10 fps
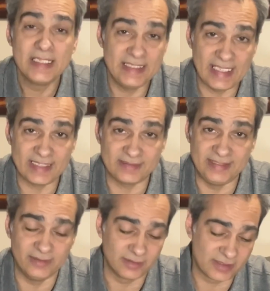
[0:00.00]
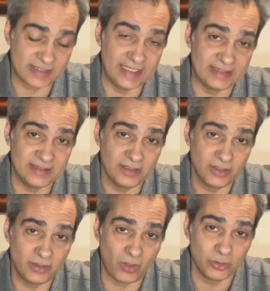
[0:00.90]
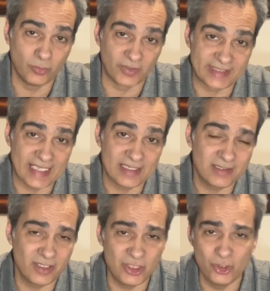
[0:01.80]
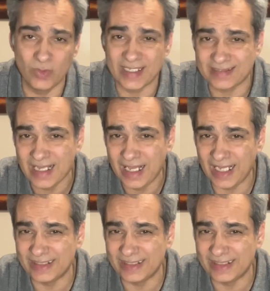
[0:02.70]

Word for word: He has dealers in all over Canada, US. I